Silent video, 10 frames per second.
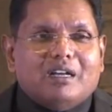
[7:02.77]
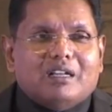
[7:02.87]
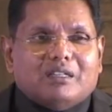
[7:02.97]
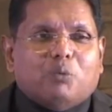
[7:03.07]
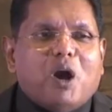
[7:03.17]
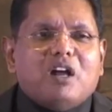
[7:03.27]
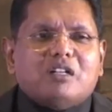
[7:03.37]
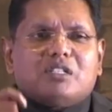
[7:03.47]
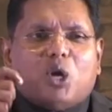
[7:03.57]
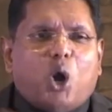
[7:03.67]
The
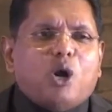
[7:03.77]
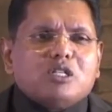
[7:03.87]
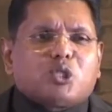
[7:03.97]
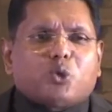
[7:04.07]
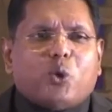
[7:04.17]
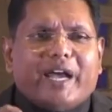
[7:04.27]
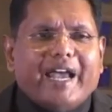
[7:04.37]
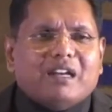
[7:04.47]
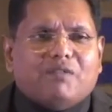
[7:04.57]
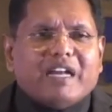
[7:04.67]
world also
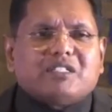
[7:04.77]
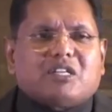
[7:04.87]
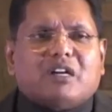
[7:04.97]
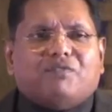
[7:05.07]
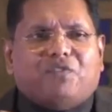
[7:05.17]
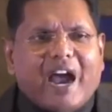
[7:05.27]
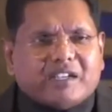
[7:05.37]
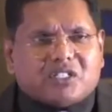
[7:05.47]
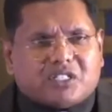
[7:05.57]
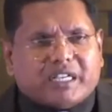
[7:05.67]
invented a
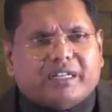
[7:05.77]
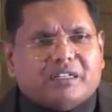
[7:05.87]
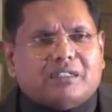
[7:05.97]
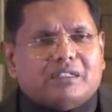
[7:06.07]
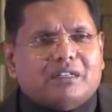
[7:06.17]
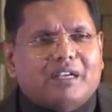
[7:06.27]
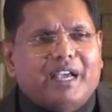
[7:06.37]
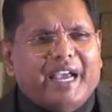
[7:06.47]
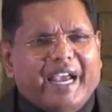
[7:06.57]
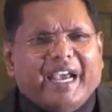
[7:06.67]
vaccine
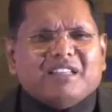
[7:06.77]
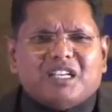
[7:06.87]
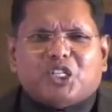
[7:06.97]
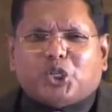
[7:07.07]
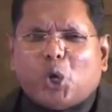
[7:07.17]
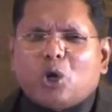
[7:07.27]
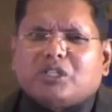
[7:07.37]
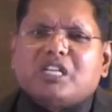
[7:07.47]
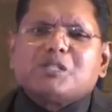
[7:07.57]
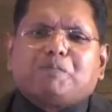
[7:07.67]
in the
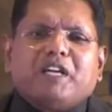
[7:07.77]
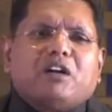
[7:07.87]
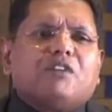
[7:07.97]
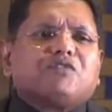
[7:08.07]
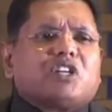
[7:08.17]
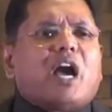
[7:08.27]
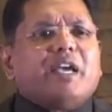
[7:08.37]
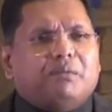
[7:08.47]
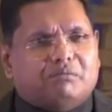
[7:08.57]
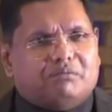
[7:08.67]
shortest period of
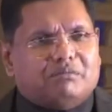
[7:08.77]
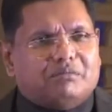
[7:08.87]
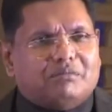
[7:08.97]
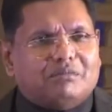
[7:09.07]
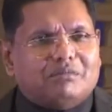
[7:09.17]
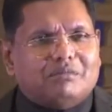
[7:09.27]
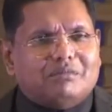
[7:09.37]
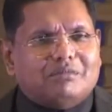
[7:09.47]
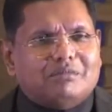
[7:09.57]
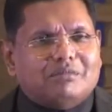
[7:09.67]
time.
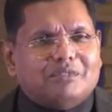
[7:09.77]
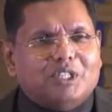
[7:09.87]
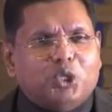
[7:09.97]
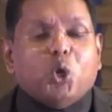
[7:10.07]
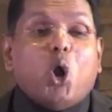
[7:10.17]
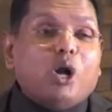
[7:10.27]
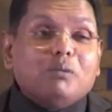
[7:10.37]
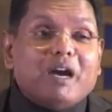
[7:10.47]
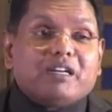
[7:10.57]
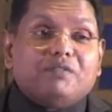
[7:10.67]
You all
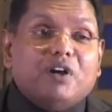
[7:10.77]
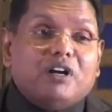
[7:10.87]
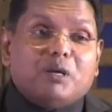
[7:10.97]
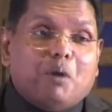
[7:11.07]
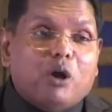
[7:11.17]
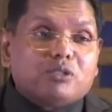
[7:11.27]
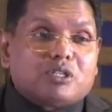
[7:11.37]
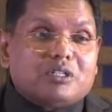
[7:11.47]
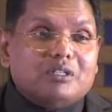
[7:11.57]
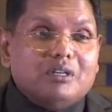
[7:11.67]
might have heard about,
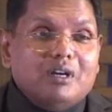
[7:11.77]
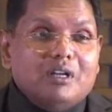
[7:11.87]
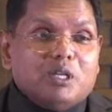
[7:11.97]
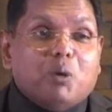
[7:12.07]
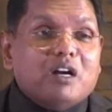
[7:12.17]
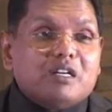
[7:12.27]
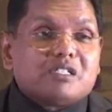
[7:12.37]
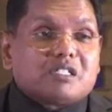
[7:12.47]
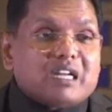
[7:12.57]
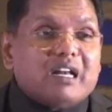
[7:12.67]
the world is
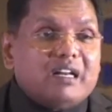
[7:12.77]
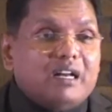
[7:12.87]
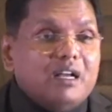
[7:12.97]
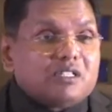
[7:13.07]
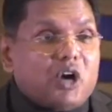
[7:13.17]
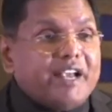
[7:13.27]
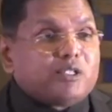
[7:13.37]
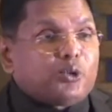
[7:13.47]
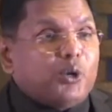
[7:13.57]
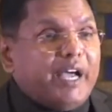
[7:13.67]
still trying
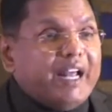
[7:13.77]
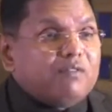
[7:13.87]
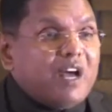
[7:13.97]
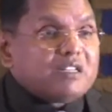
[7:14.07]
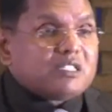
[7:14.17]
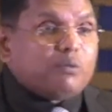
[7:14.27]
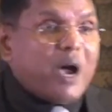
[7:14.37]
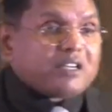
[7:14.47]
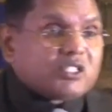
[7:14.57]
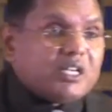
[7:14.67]
to invent a
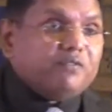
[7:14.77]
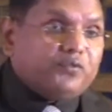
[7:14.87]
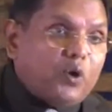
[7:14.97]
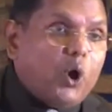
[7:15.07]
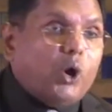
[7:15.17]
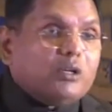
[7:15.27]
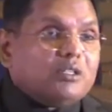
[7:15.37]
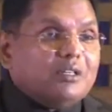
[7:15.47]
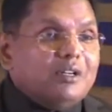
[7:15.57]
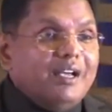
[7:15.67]
vaccine for
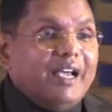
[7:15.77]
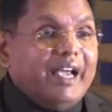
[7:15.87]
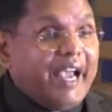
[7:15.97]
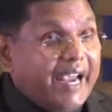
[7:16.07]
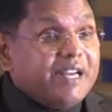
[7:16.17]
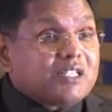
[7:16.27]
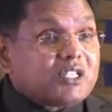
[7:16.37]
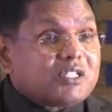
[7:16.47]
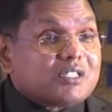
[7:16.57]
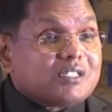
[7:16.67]

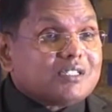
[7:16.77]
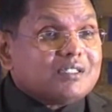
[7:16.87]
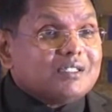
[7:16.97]
AIDS